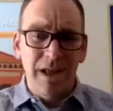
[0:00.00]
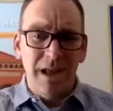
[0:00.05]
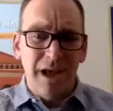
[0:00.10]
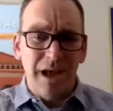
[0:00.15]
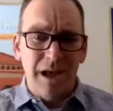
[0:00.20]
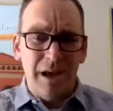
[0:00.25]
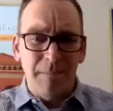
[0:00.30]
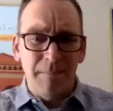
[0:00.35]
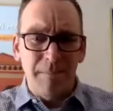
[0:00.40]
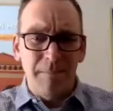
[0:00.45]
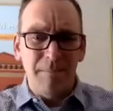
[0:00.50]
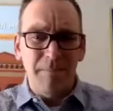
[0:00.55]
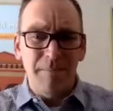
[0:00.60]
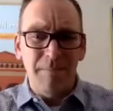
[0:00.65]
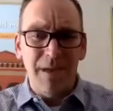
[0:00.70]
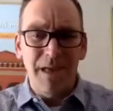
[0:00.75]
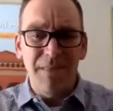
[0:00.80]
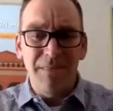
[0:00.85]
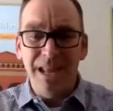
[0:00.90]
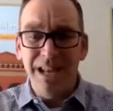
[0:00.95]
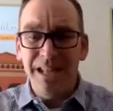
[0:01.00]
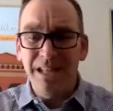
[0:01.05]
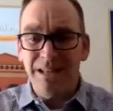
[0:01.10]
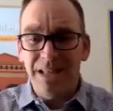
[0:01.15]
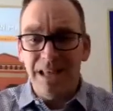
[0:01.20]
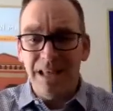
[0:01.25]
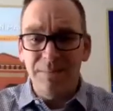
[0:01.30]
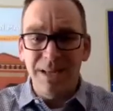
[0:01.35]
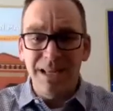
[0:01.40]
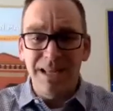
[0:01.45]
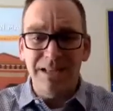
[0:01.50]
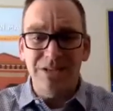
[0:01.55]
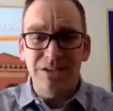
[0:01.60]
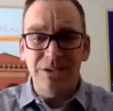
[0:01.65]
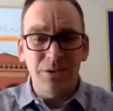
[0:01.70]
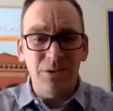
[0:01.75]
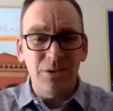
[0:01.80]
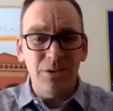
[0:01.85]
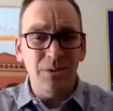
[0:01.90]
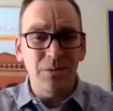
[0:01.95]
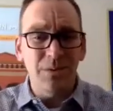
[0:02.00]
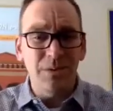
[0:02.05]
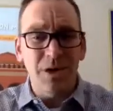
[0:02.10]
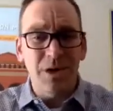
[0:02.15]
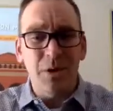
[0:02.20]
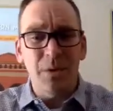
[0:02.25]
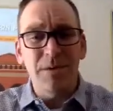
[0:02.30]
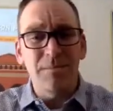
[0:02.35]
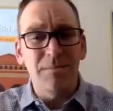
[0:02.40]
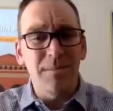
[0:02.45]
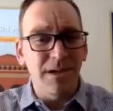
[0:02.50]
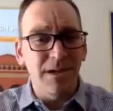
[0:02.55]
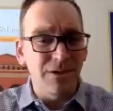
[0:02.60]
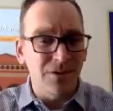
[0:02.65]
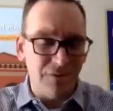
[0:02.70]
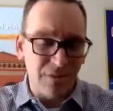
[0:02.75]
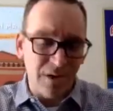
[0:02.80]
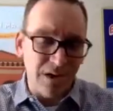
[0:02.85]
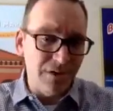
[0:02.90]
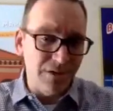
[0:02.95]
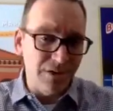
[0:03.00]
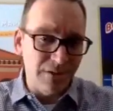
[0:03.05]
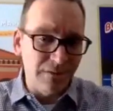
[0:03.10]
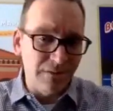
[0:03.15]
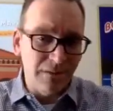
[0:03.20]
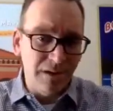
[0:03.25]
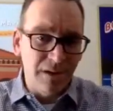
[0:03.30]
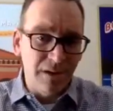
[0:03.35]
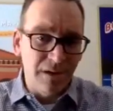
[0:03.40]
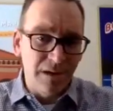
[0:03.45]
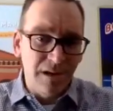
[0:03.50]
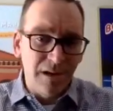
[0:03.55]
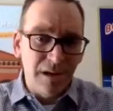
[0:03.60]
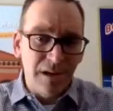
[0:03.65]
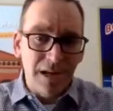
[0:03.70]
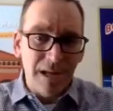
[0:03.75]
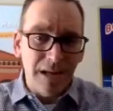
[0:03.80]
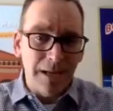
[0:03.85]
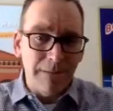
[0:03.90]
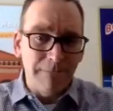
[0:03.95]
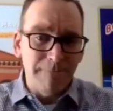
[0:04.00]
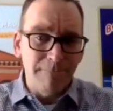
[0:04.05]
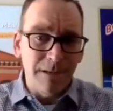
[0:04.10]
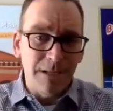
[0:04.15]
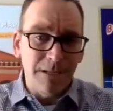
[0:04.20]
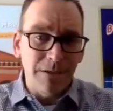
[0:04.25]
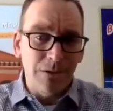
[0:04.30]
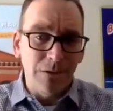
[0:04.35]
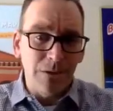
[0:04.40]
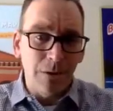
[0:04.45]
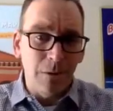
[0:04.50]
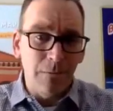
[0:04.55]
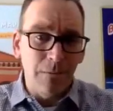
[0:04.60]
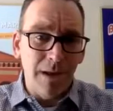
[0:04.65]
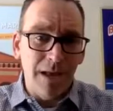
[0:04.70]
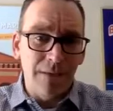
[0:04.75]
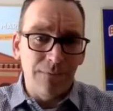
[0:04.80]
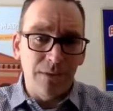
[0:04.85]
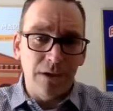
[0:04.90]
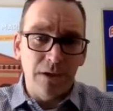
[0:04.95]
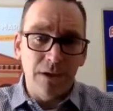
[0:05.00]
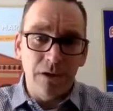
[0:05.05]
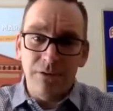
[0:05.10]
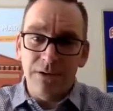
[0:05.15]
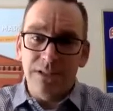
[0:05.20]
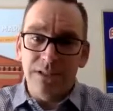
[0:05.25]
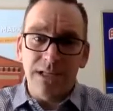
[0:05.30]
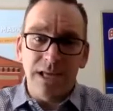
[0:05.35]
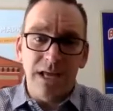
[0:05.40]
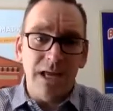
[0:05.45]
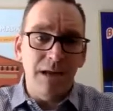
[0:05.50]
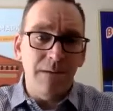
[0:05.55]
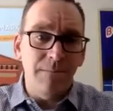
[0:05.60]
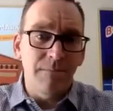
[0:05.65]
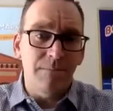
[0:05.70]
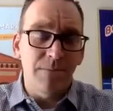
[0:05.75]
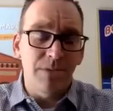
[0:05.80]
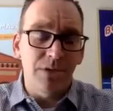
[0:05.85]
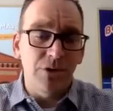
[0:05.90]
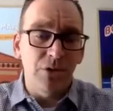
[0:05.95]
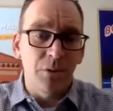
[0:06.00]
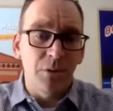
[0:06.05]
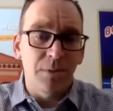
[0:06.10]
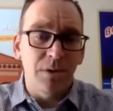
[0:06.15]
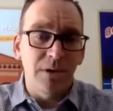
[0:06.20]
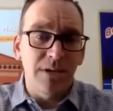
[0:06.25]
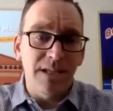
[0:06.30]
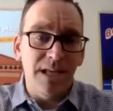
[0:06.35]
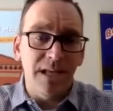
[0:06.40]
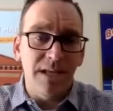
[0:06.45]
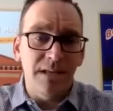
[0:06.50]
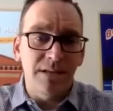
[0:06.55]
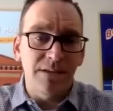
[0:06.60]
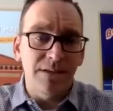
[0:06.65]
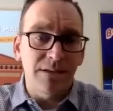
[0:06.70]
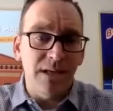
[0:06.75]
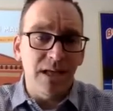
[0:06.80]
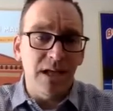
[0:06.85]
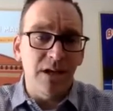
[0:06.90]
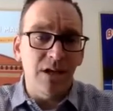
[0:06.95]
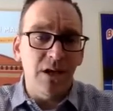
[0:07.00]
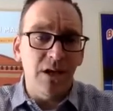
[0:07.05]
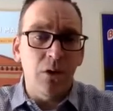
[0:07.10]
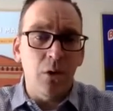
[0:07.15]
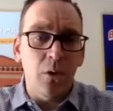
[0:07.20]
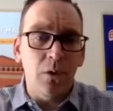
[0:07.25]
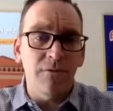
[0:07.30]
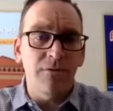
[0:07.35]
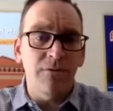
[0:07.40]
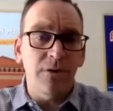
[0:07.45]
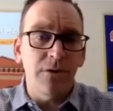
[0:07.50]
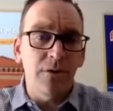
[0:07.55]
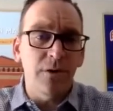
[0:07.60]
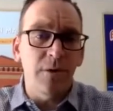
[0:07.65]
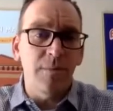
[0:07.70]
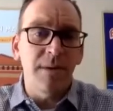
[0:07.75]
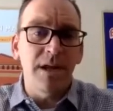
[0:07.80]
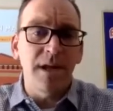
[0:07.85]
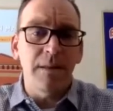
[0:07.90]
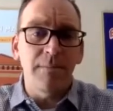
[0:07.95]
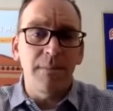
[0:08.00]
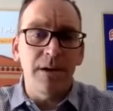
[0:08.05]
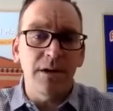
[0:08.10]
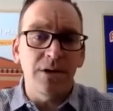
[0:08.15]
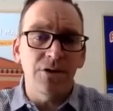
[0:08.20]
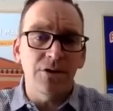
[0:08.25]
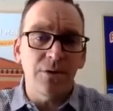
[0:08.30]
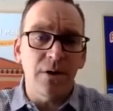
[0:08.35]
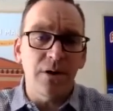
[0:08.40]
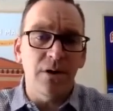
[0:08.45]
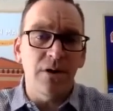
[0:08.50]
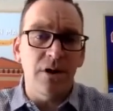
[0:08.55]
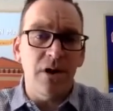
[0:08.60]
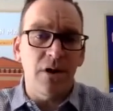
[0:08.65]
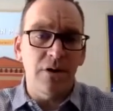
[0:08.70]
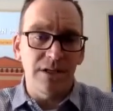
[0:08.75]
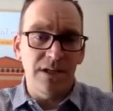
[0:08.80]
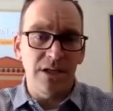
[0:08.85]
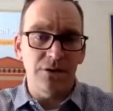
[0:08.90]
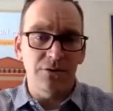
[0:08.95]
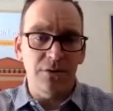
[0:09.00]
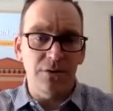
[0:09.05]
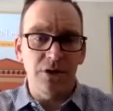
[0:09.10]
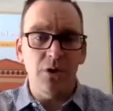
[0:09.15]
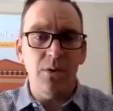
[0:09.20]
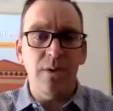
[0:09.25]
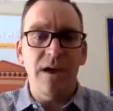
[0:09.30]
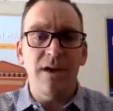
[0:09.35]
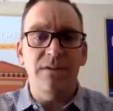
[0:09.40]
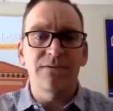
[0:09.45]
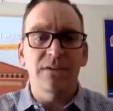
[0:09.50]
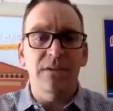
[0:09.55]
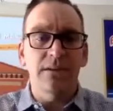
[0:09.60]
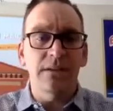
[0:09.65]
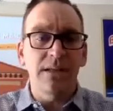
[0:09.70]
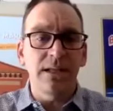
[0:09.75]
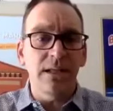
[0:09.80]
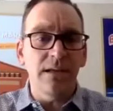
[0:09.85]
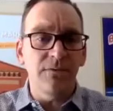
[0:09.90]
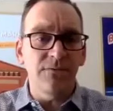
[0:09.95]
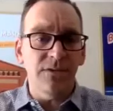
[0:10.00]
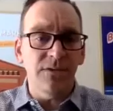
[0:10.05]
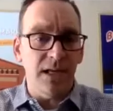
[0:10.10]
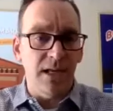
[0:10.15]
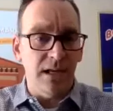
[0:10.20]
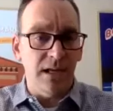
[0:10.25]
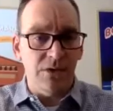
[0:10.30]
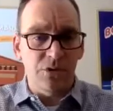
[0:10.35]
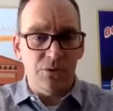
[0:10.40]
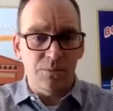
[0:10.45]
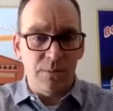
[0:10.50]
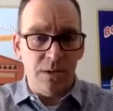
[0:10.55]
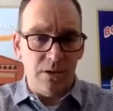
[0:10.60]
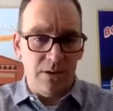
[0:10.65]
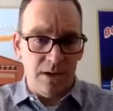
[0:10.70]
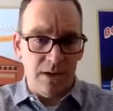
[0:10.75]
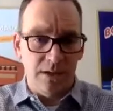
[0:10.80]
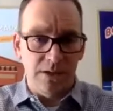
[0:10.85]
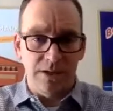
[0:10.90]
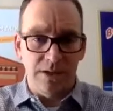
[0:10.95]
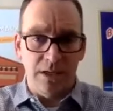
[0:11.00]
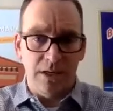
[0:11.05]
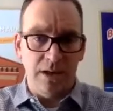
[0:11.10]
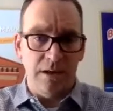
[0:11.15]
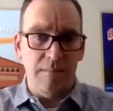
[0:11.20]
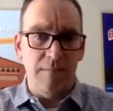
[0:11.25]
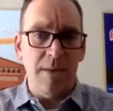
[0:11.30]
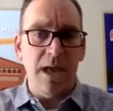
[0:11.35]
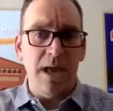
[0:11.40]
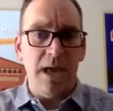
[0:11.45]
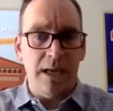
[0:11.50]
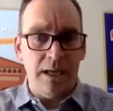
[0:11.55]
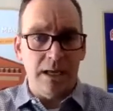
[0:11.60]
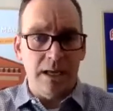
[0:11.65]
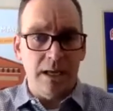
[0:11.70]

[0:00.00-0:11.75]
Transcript: And then it led me into, administration. And so at the current time, the superintendent said, in order for you to be an administrator in our district, you have to leave to get experience and come back.